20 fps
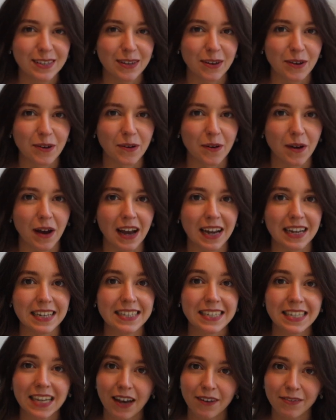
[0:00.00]
so I
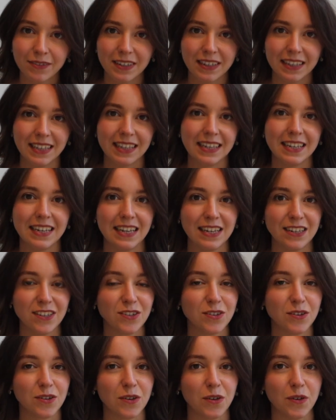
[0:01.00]
definitely need
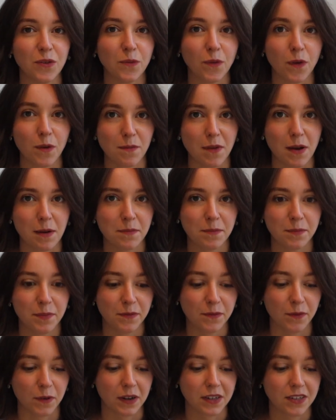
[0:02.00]
to warm up
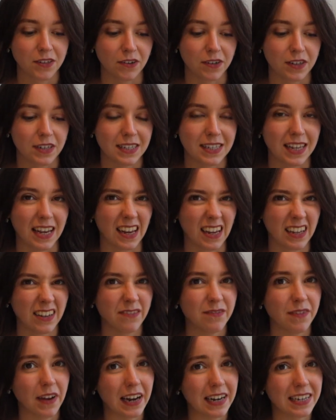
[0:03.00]
before I start to sing. And
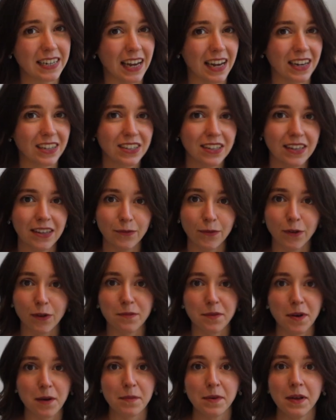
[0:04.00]
in fact, I actually
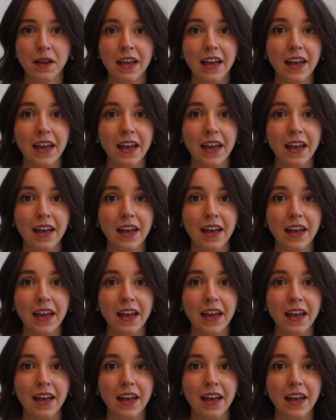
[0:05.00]
warm up